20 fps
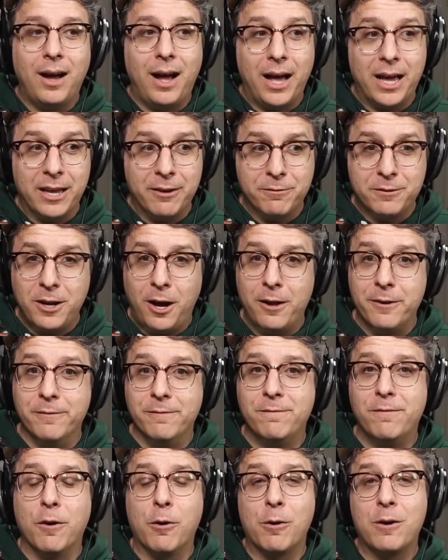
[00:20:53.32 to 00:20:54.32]
I have gotten
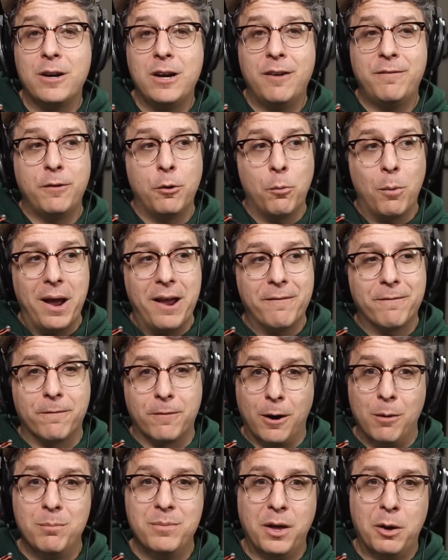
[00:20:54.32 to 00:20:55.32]
far enough away
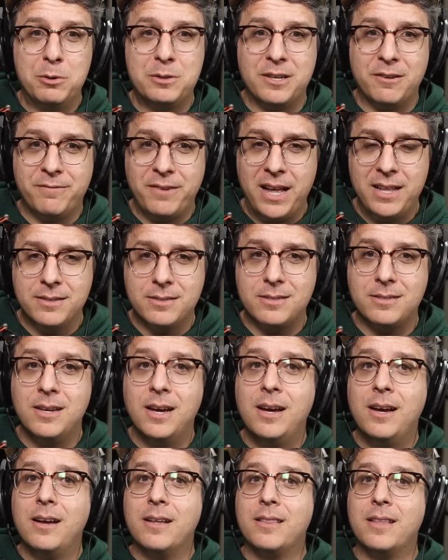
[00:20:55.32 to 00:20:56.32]
from those events
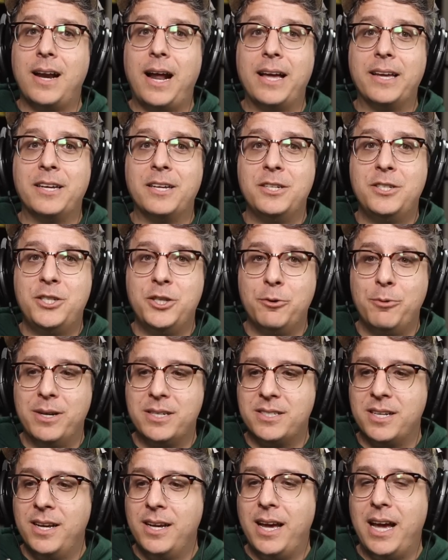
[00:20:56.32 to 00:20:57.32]
that I could do
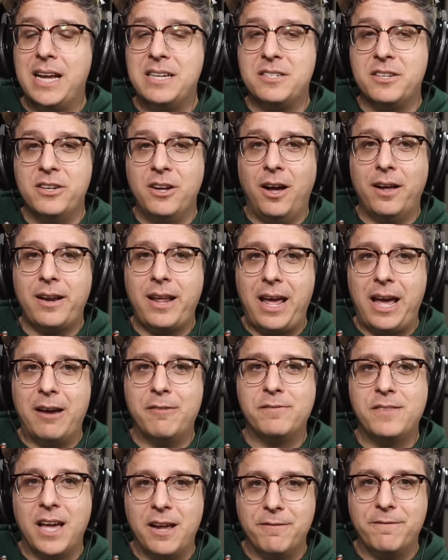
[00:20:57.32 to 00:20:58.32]
it and not
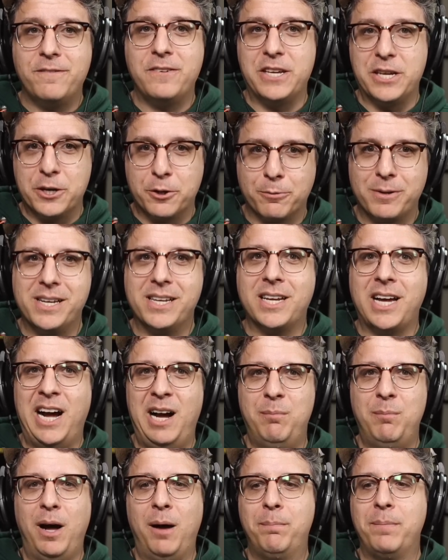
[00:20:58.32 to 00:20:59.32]
have that fury
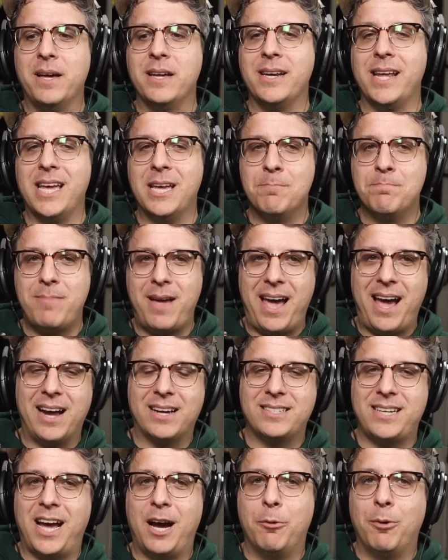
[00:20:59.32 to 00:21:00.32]
come up and
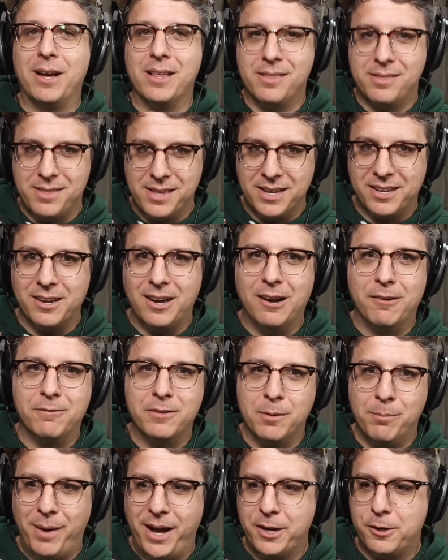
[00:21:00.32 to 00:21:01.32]
impact how I think of
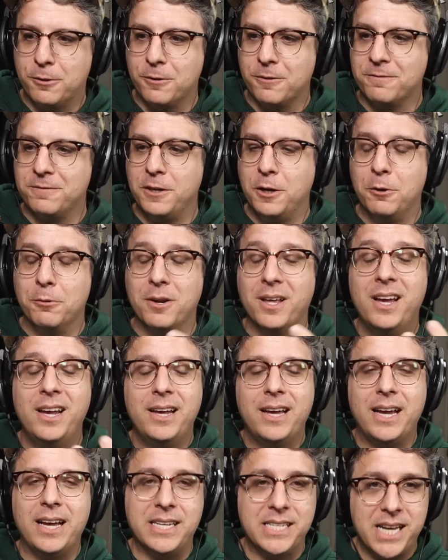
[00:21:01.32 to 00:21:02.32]
the microphone
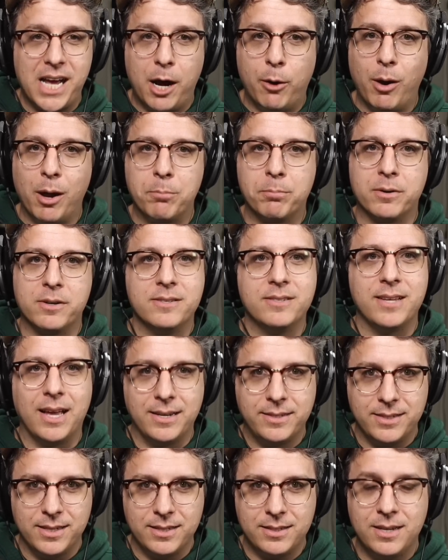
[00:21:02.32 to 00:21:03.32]
and how I
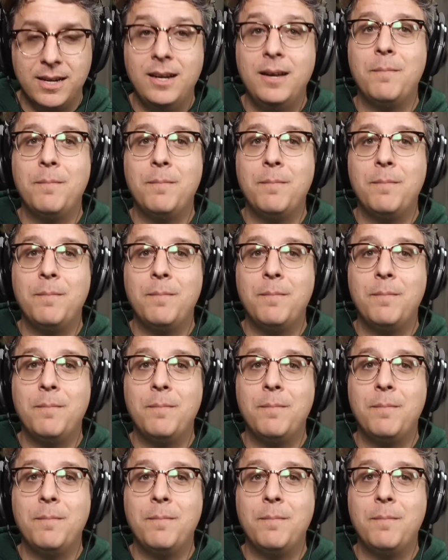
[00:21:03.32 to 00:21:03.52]
present it.